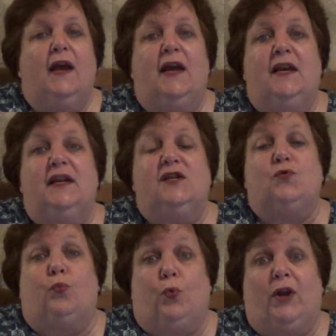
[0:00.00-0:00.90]
It
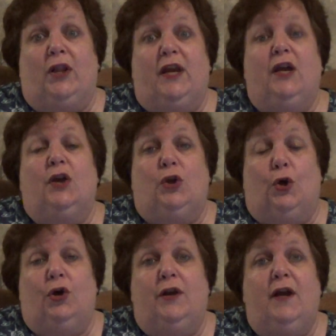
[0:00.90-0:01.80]
is really
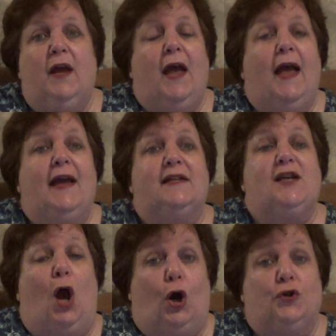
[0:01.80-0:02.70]
good
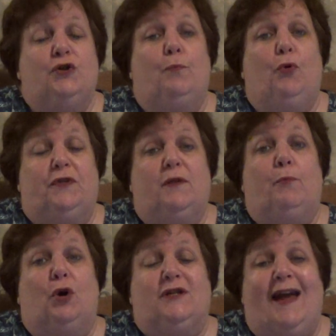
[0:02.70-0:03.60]
it's hard to put the
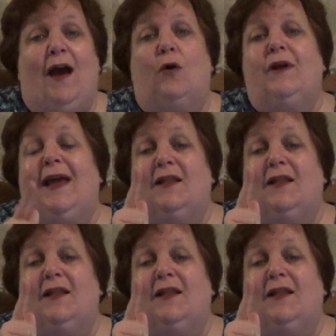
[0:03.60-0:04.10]
book down,